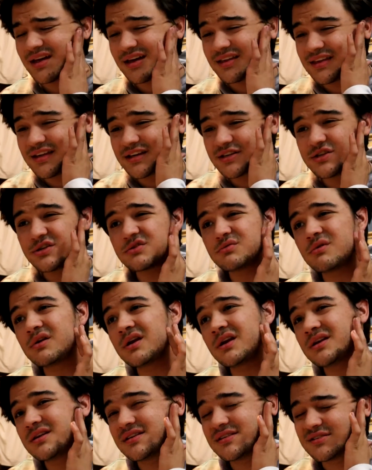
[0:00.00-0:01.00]
I think he just
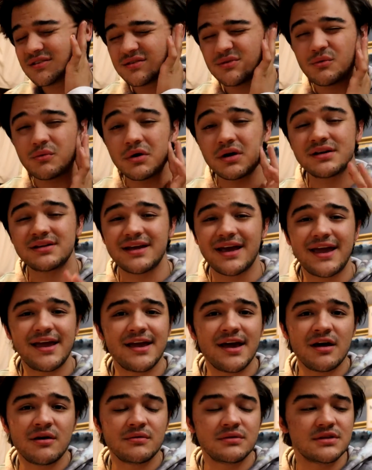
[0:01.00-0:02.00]
wanted to
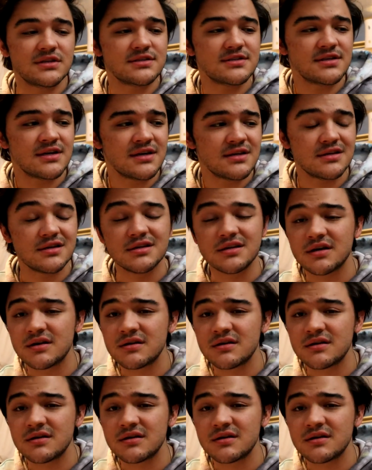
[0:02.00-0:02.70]
hang out with the son, you